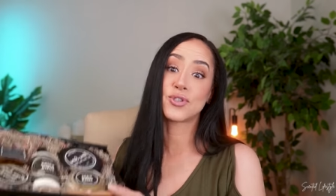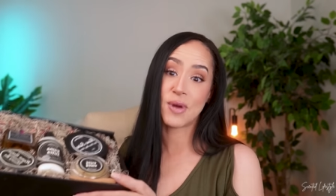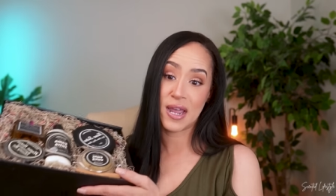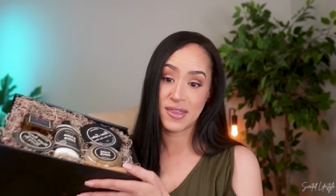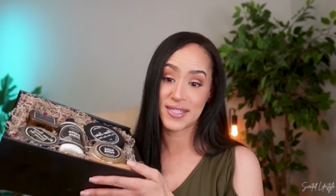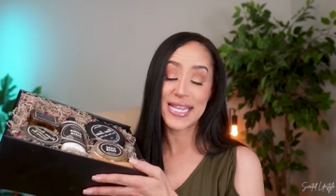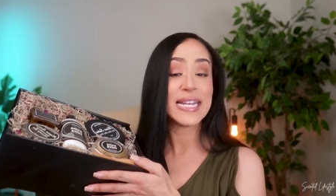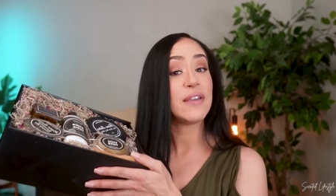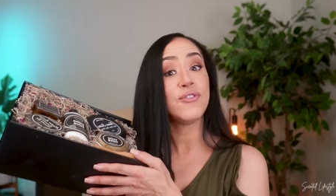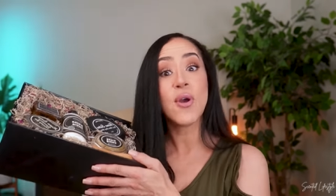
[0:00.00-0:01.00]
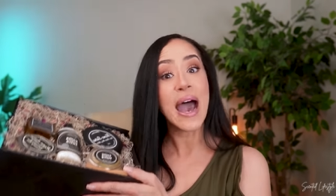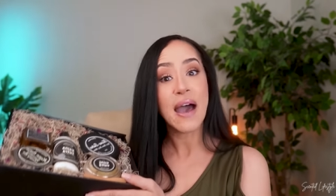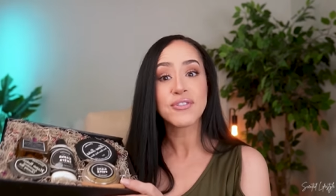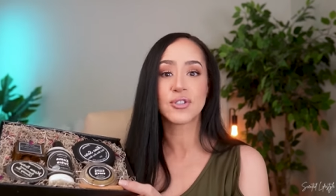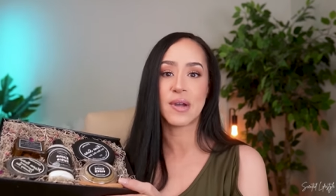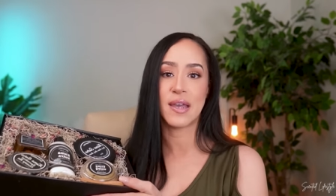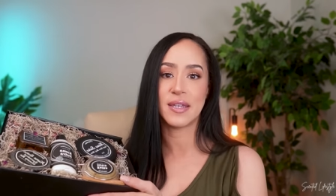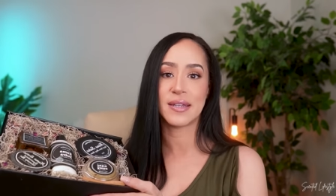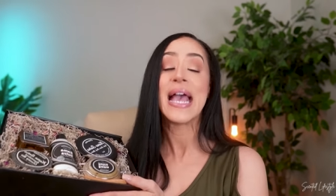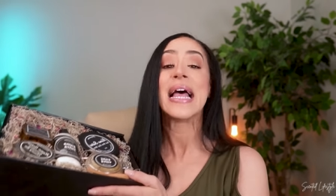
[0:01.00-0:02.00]
to try this. And if you have
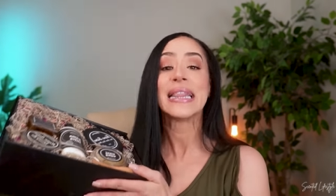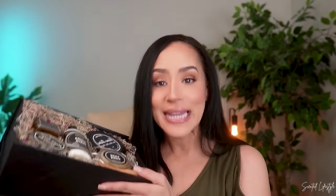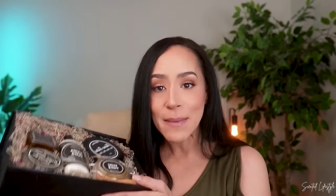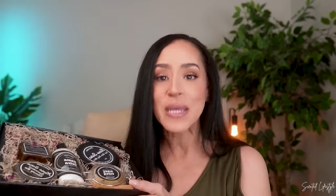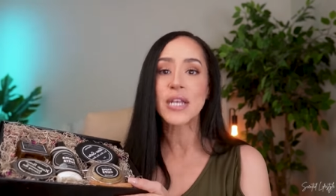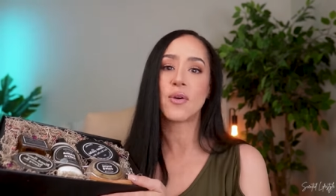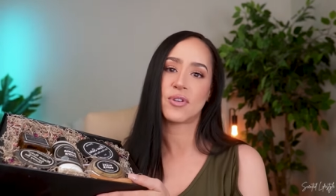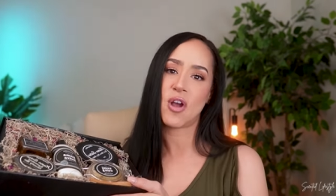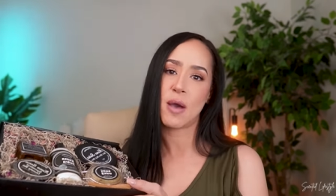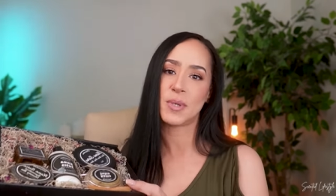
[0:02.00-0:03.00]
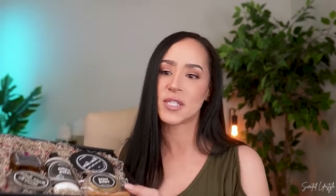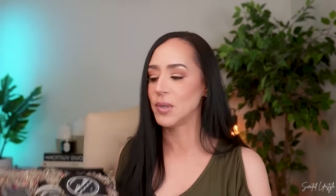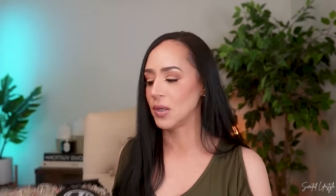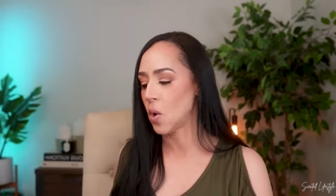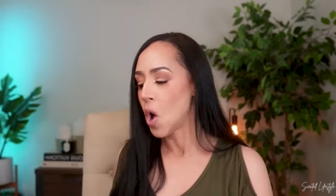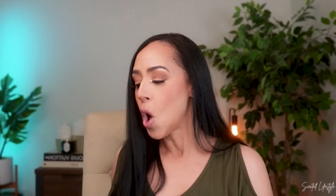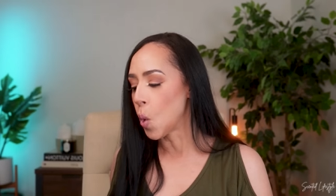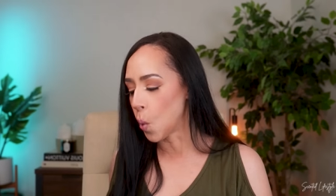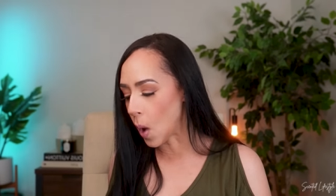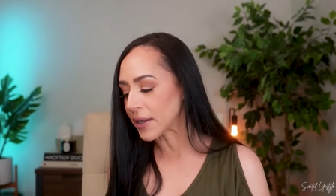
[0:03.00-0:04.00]
tried it, let me know in the comments below
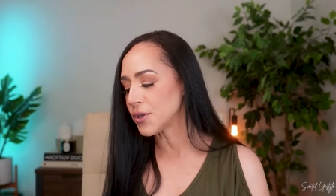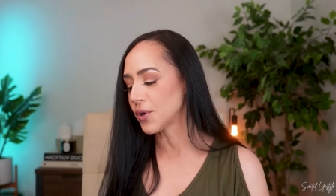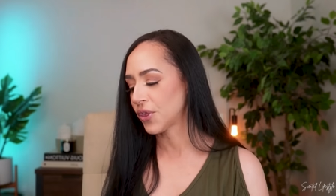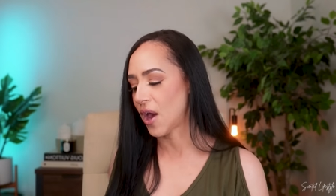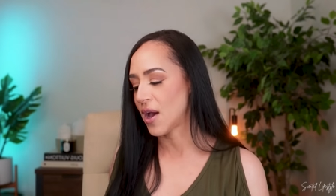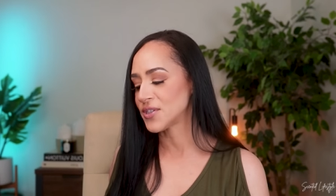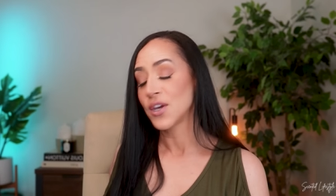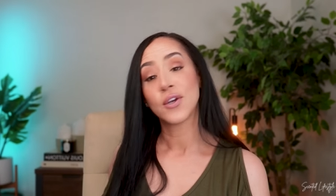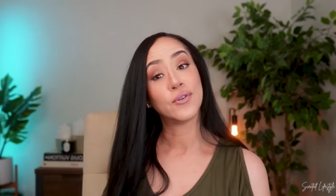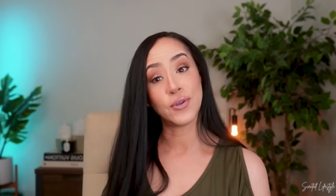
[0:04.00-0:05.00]
what are your thoughts?